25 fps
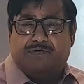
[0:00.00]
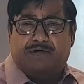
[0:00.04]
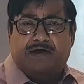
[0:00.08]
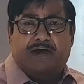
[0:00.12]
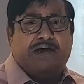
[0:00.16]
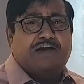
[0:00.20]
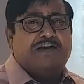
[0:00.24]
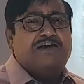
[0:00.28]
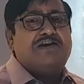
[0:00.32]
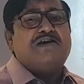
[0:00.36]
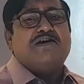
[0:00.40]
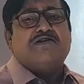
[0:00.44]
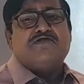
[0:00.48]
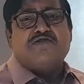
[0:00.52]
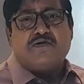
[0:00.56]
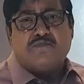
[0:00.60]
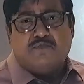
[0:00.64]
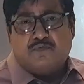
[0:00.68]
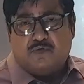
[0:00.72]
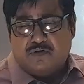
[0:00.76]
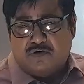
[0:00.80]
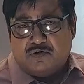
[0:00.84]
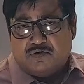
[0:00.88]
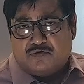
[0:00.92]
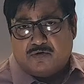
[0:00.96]
any other
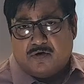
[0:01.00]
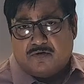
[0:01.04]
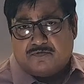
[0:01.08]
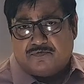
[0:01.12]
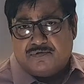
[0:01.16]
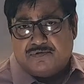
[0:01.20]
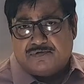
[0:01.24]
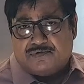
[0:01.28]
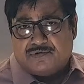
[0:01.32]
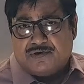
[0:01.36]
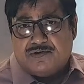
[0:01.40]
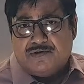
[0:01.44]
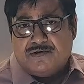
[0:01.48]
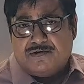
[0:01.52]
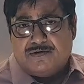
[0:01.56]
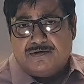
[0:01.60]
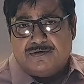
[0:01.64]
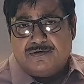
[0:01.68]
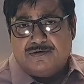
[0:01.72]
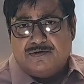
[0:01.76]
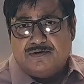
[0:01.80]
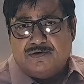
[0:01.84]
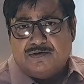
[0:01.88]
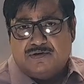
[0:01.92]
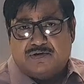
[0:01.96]
police officer
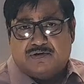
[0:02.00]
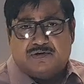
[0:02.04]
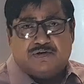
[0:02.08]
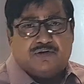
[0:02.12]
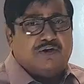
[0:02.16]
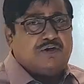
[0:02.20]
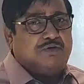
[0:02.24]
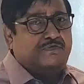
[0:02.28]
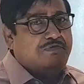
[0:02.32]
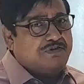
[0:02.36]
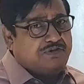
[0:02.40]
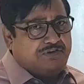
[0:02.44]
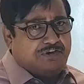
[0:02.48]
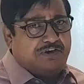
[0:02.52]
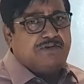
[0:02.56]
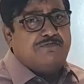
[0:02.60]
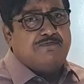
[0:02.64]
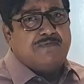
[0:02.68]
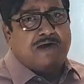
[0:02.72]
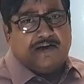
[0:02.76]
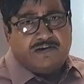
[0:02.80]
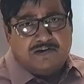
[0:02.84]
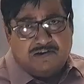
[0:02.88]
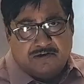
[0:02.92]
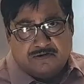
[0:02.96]
requested
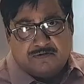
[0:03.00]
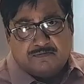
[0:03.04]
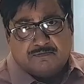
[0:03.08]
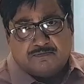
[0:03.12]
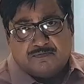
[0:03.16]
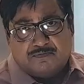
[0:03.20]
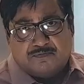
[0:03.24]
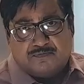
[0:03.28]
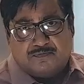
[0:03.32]
by him.